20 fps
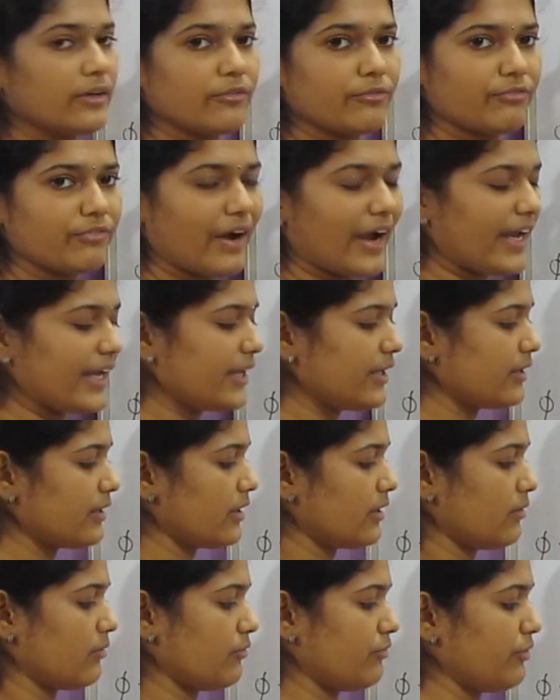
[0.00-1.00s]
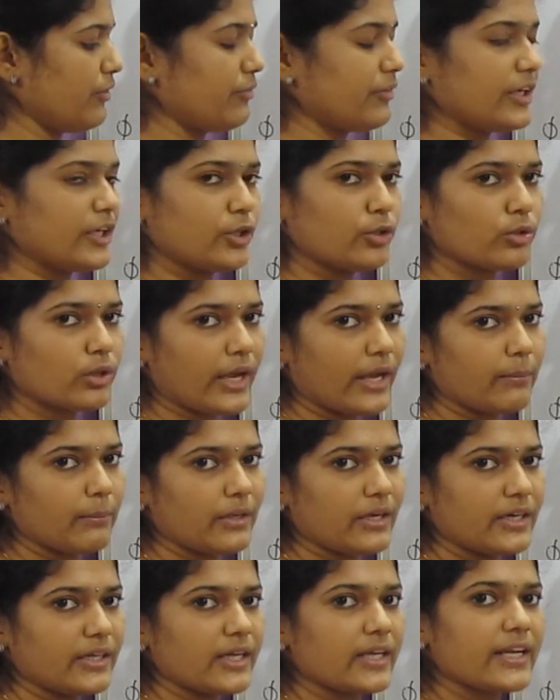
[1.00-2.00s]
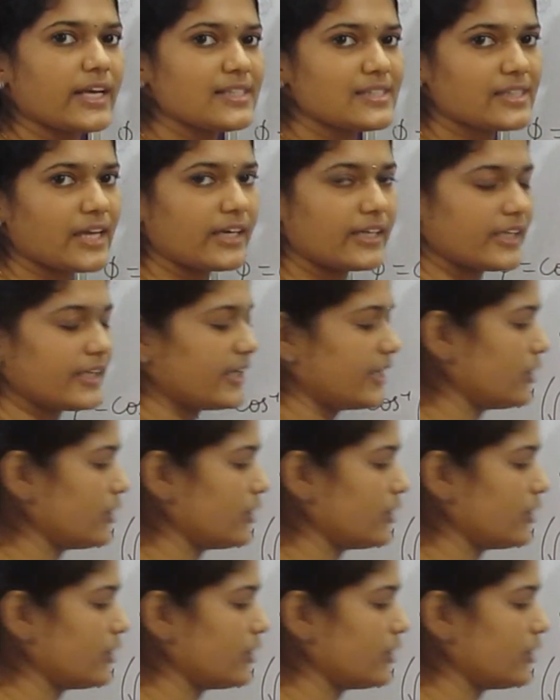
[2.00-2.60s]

52 can be written as 13